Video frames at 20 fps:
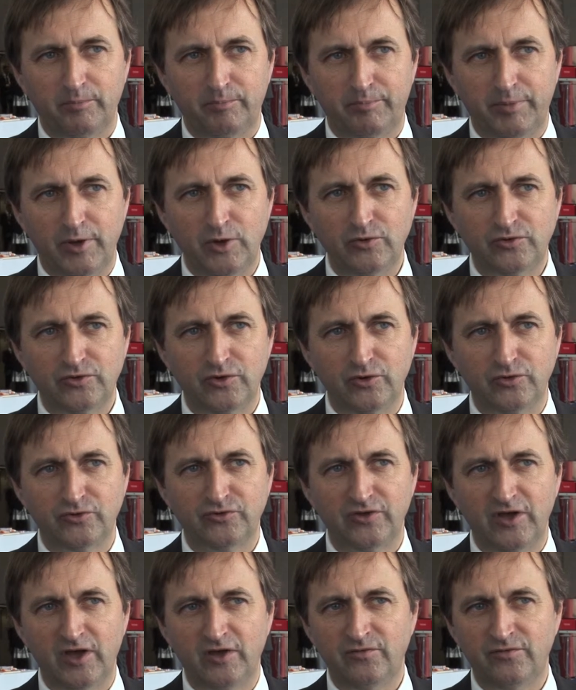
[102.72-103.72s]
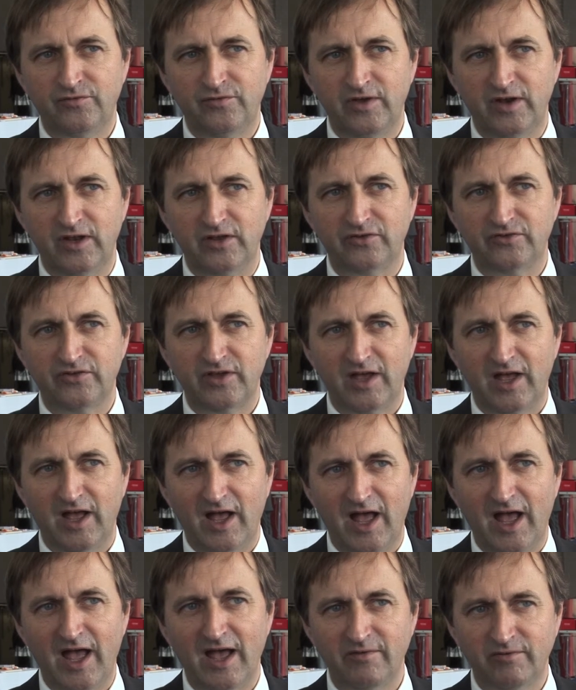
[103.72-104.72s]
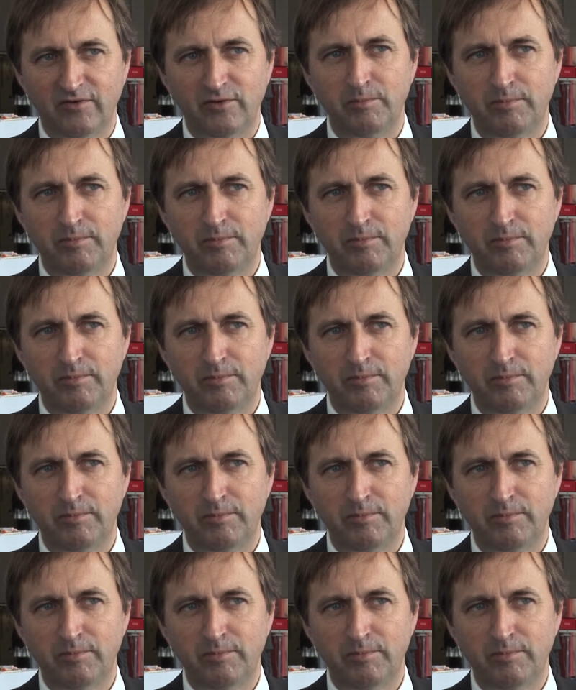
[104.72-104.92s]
Botox and fillers have